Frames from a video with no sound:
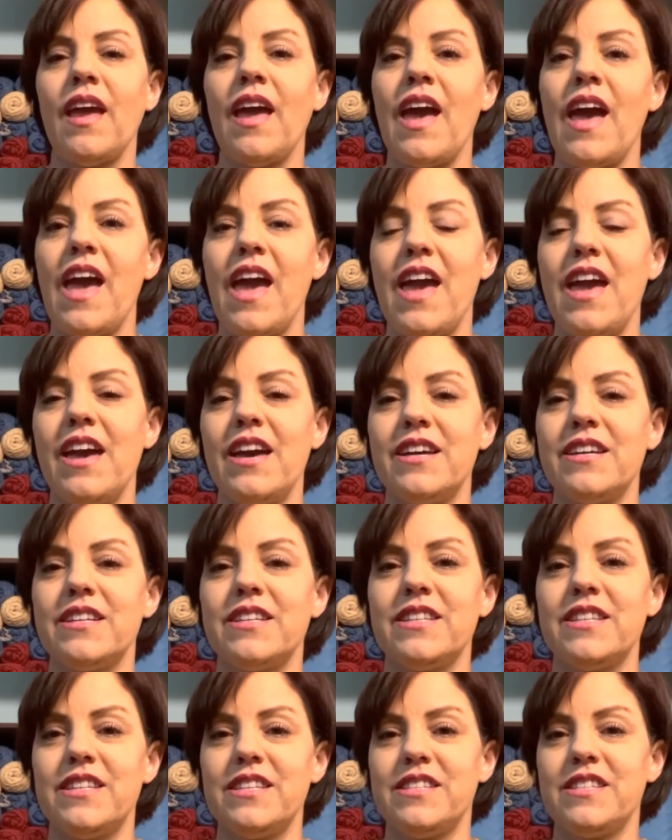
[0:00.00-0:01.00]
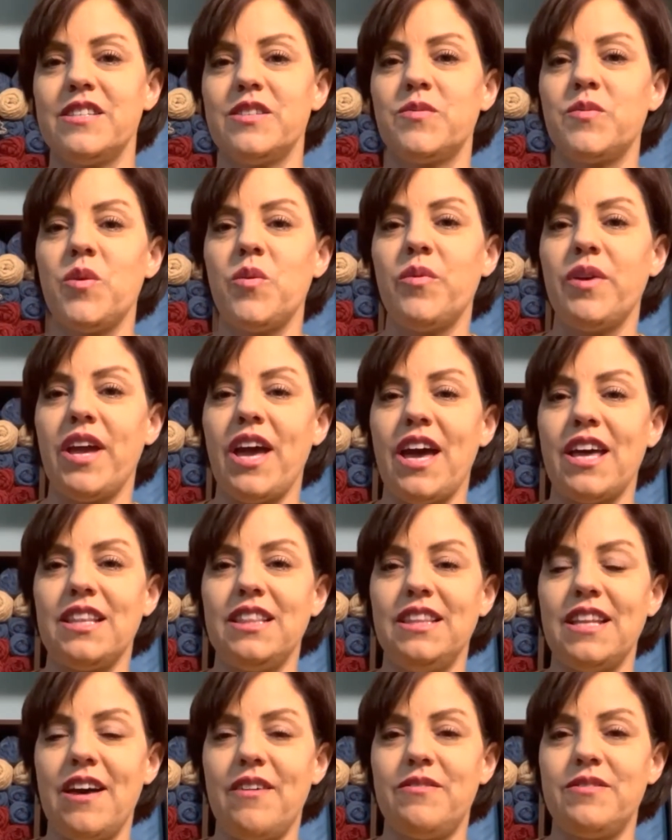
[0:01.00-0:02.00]
And this is what we had
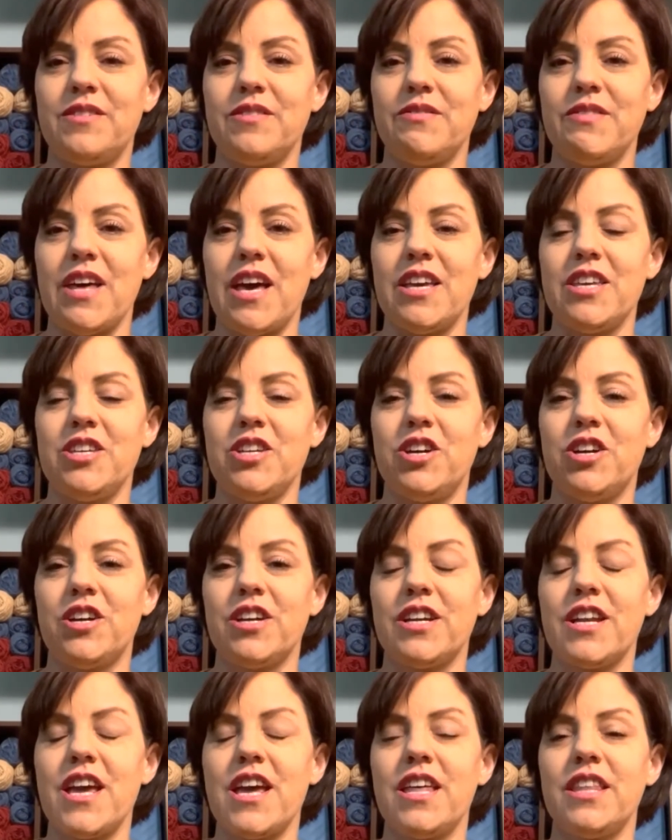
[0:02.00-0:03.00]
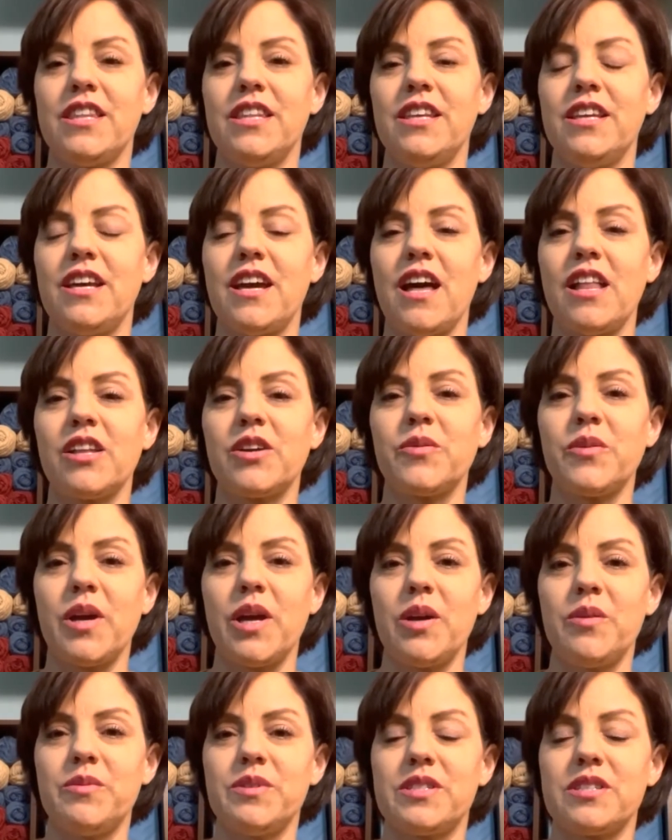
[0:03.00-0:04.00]
left of that yarn, and the
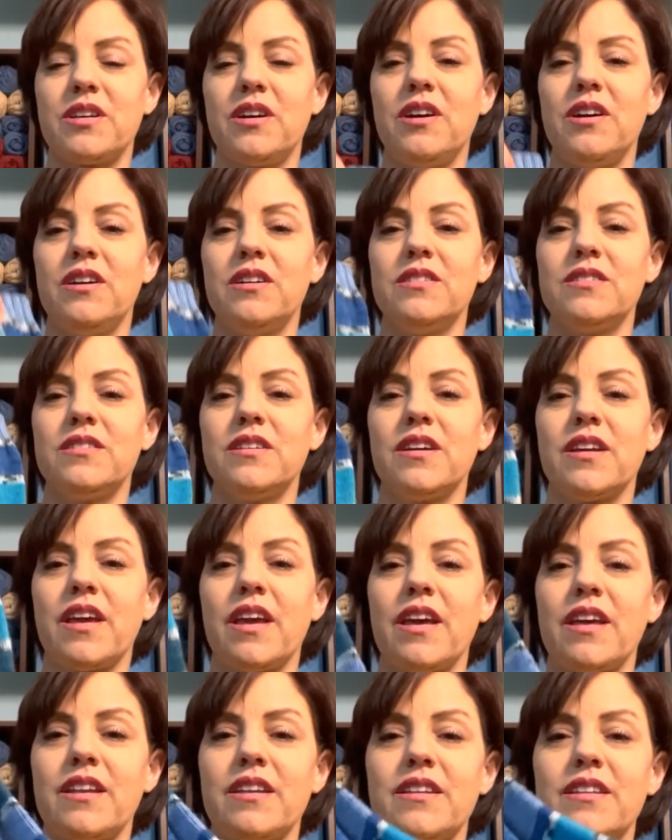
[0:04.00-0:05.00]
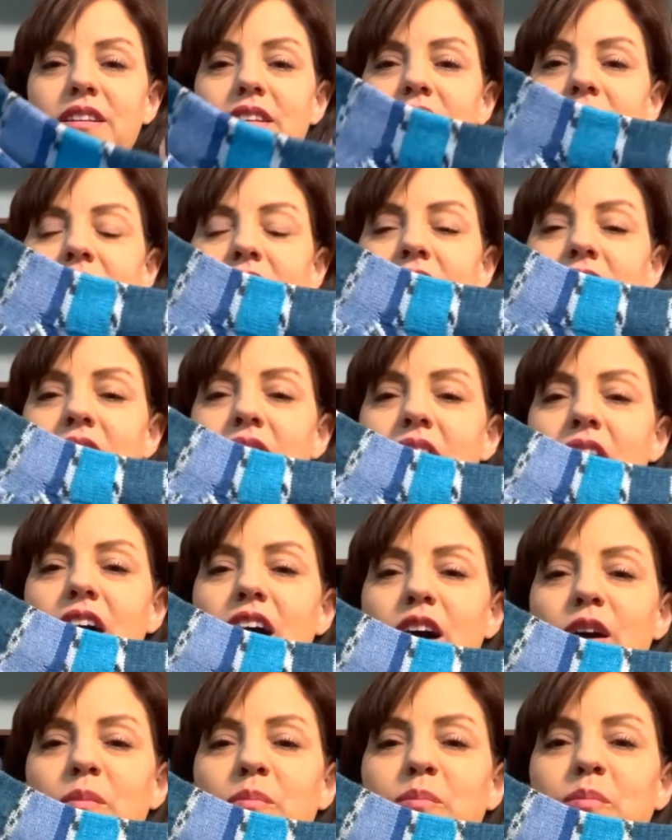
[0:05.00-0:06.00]
colorway was called, again,
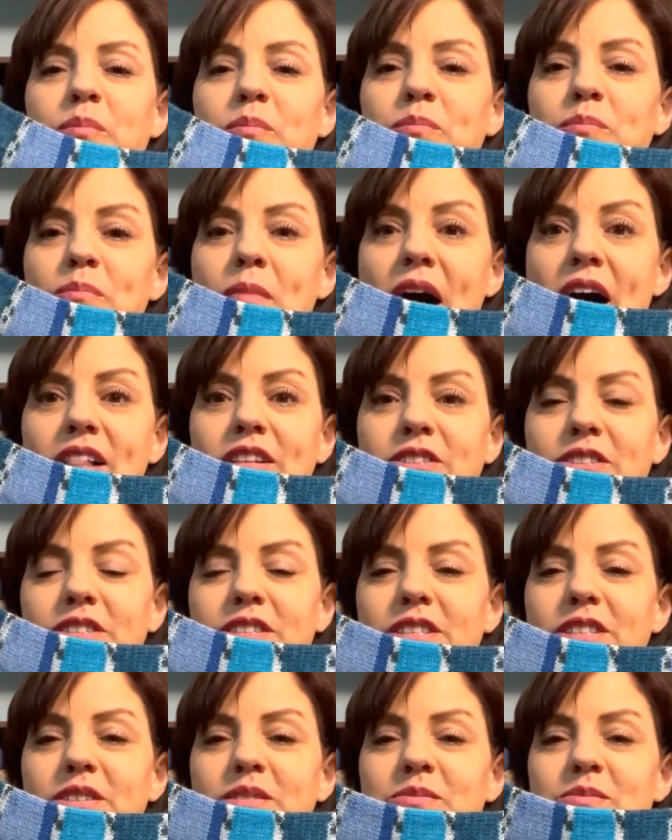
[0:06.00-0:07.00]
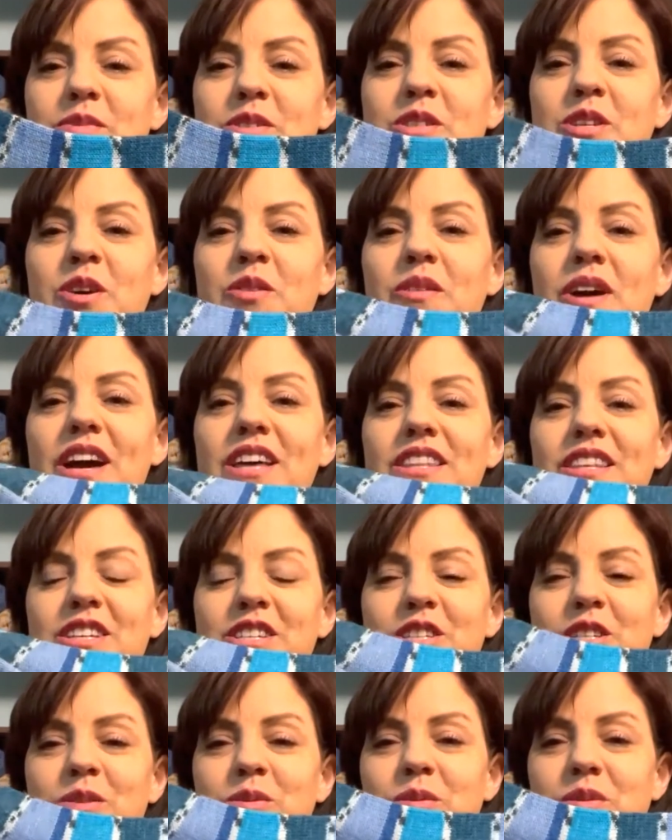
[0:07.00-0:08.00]
Mallard. So I think
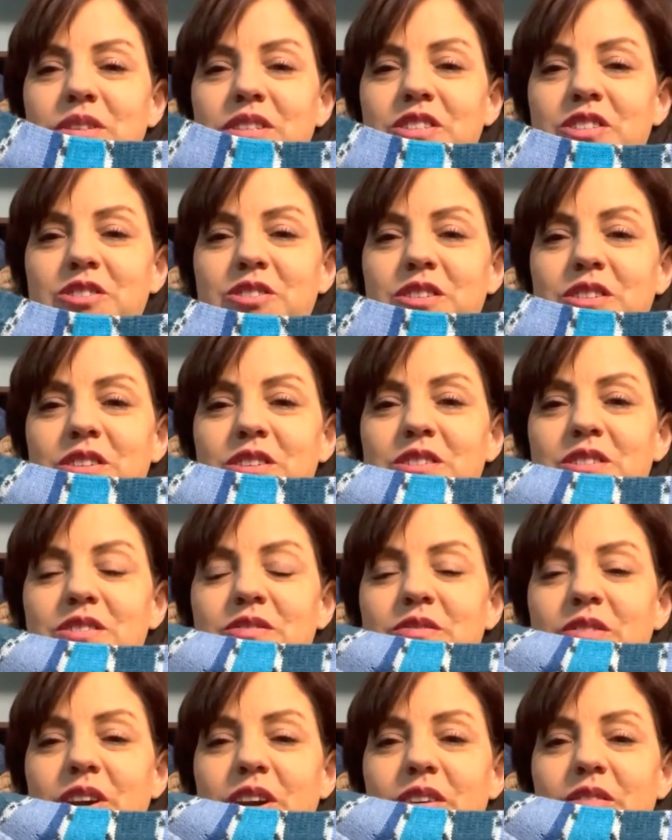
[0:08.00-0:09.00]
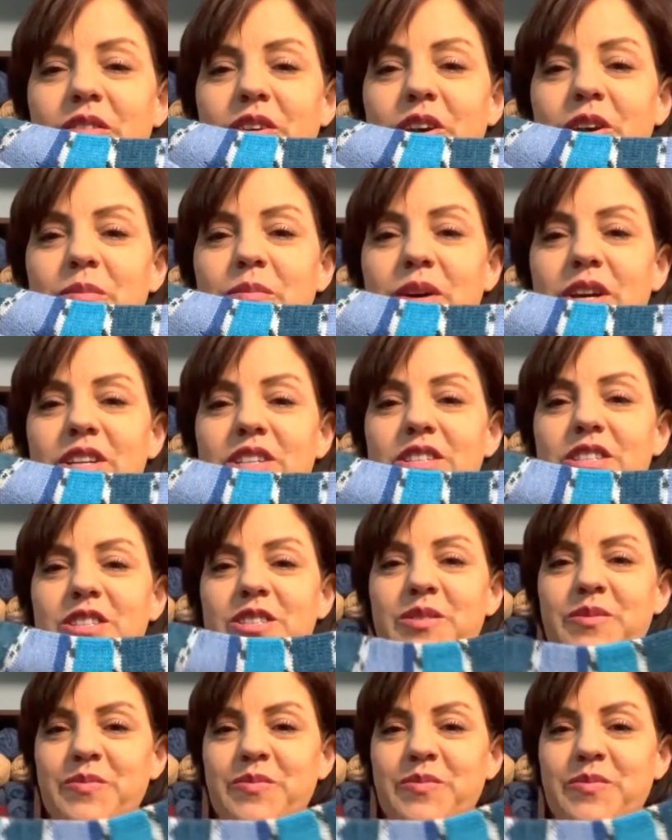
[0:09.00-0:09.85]
she will enjoy those very, very much.